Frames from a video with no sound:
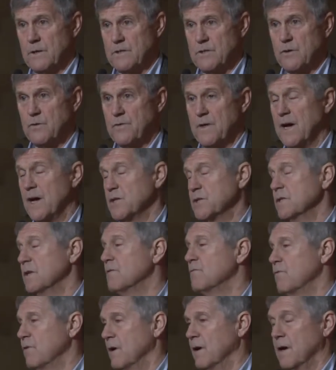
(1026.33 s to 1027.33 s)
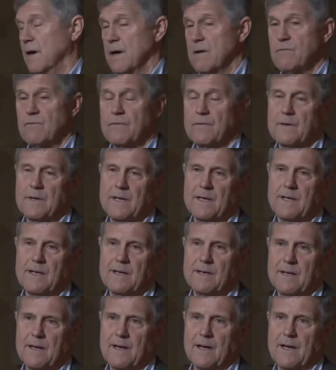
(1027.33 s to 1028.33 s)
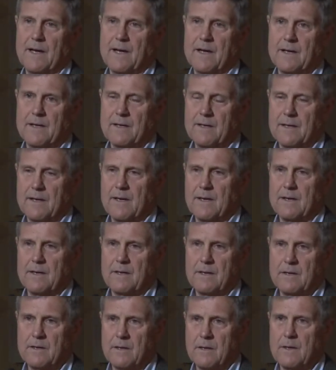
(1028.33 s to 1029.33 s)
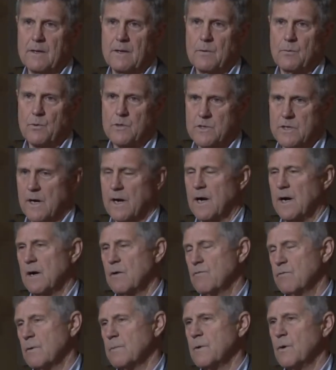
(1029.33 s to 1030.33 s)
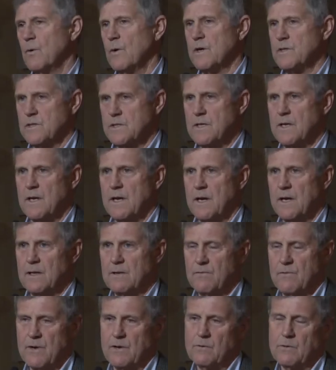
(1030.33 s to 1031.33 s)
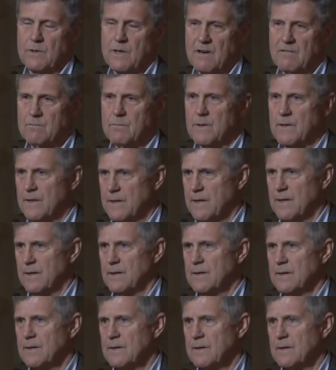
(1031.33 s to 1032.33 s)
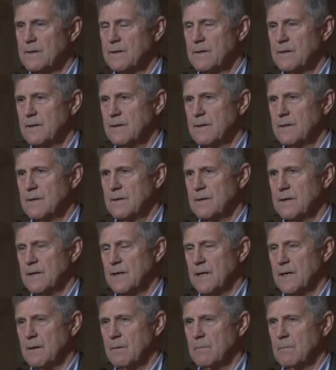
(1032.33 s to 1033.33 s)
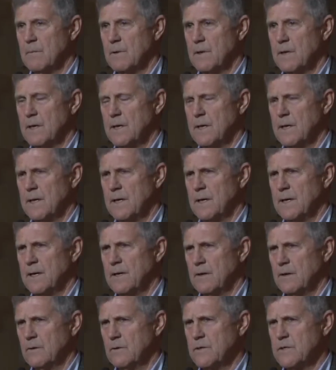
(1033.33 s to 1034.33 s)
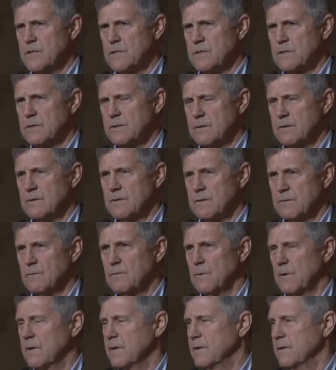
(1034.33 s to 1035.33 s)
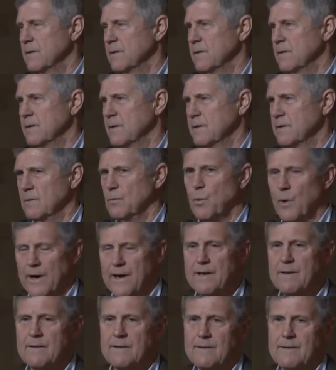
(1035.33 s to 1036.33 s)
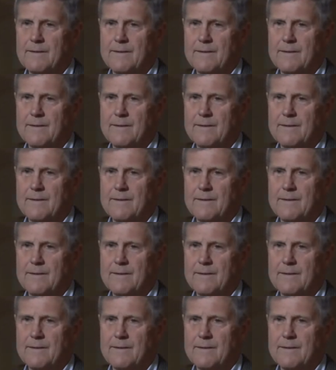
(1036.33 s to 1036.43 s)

2005, and then I, I, retired from USDA and the federal government then. Uh, and I'd always wanted to, to write.